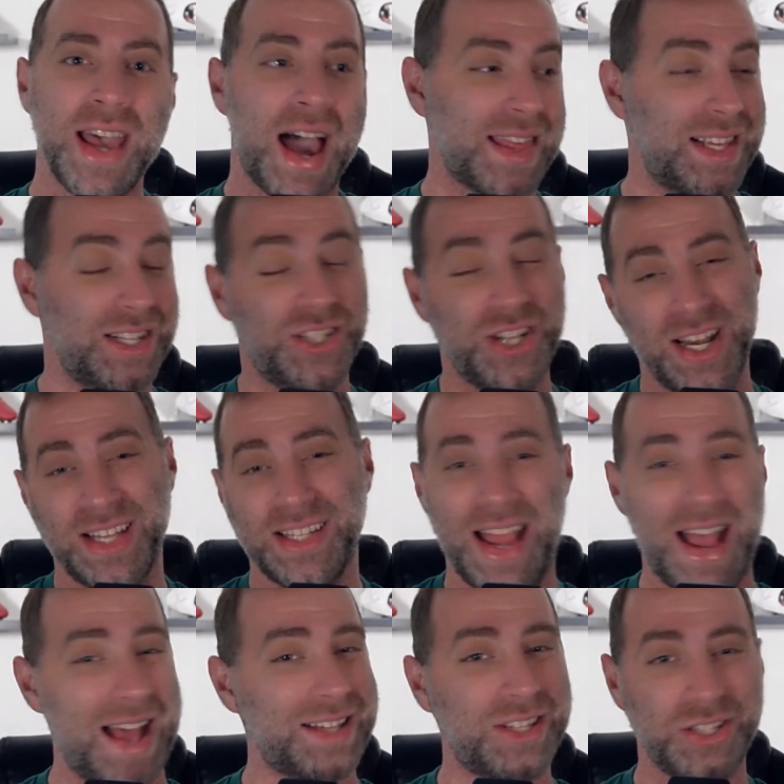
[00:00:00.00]
I think
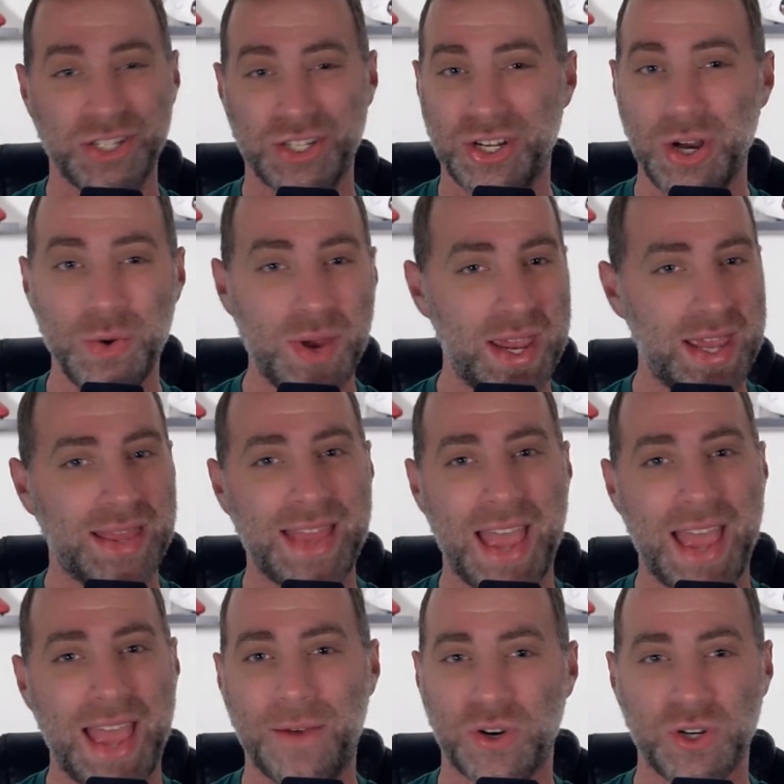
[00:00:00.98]
Jennings has to just go get
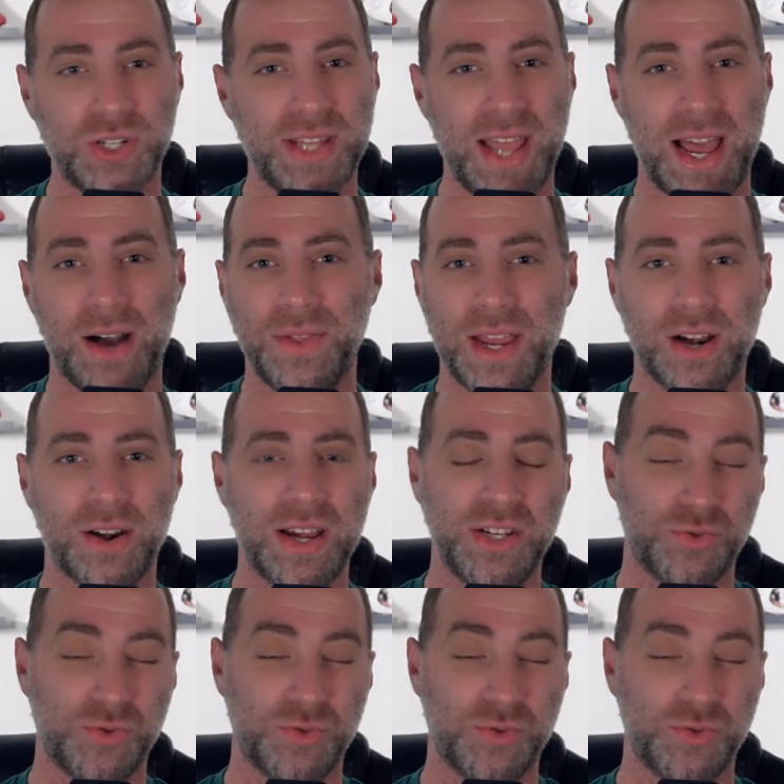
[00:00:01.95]
that first down there.